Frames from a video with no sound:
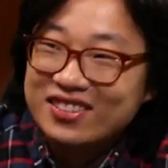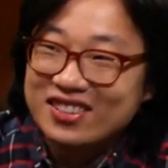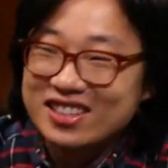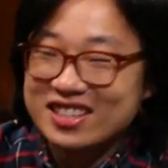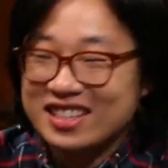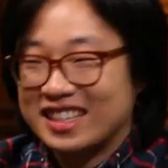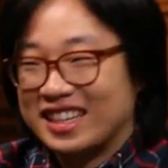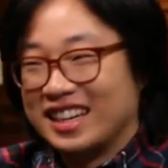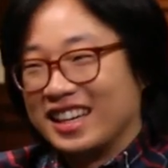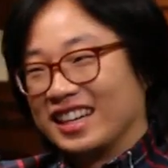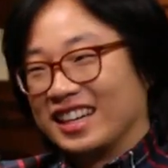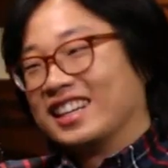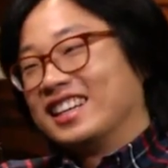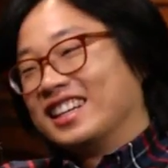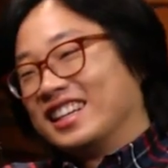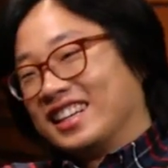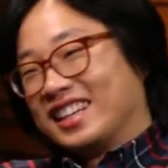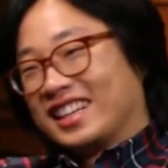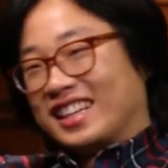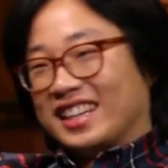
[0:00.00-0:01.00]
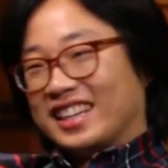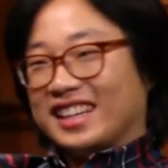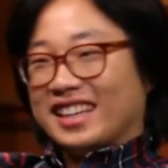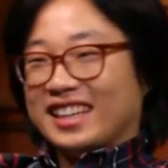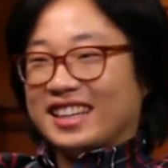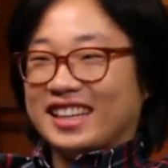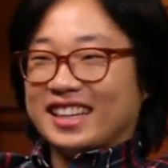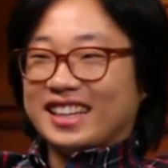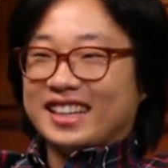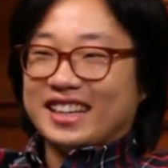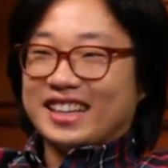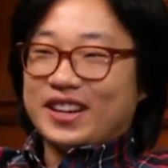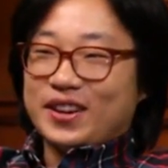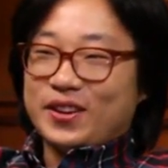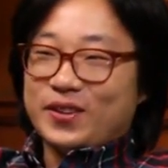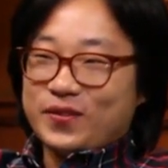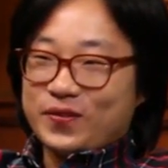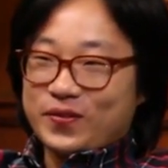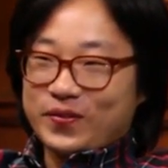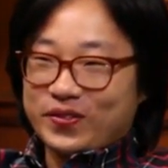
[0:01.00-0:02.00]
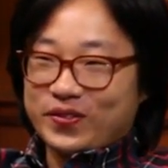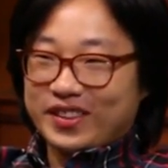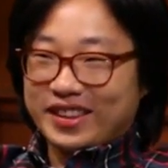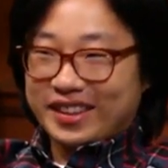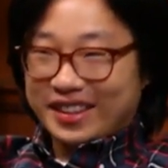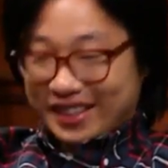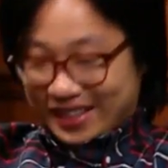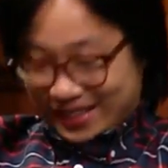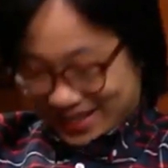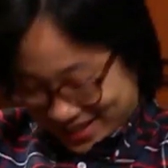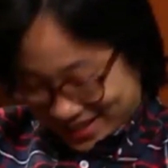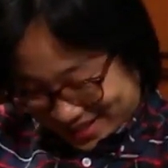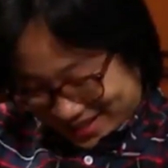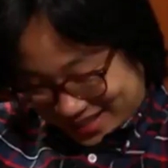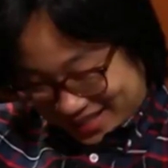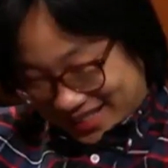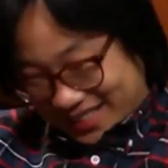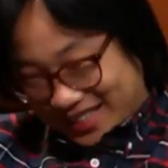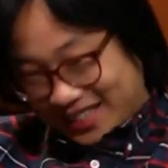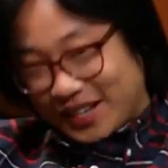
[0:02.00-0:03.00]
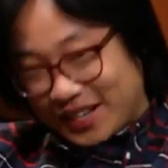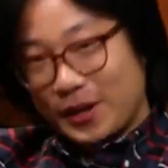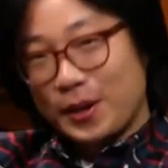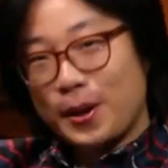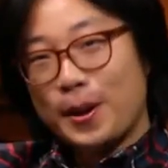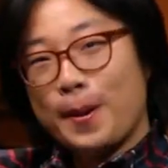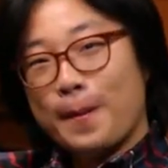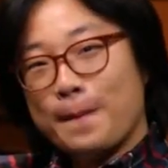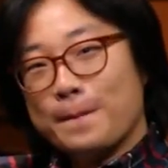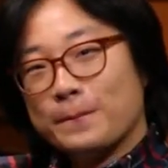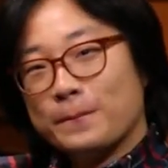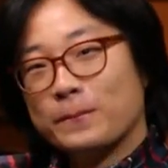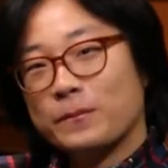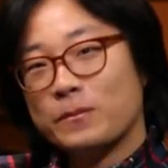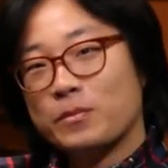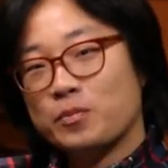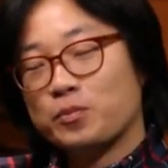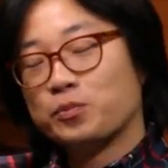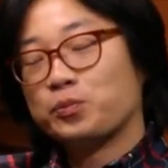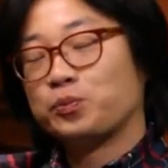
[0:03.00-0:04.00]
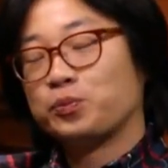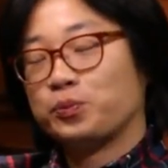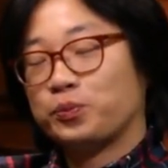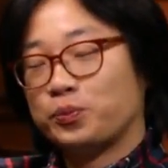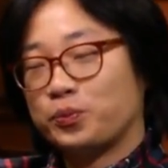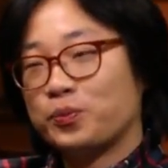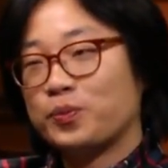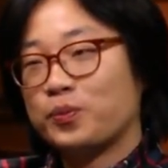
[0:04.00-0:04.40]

Mr. Big thanks to my guest, Jimmy O. Yang. Be sure to see him in Silicon Valley.